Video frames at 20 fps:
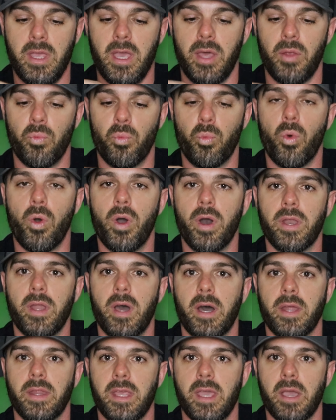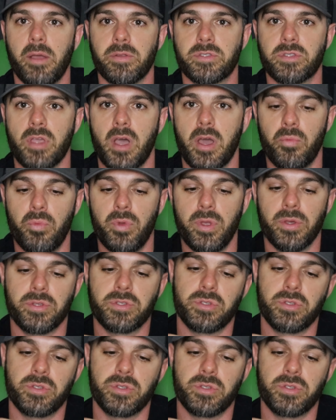and one on the outside wheel,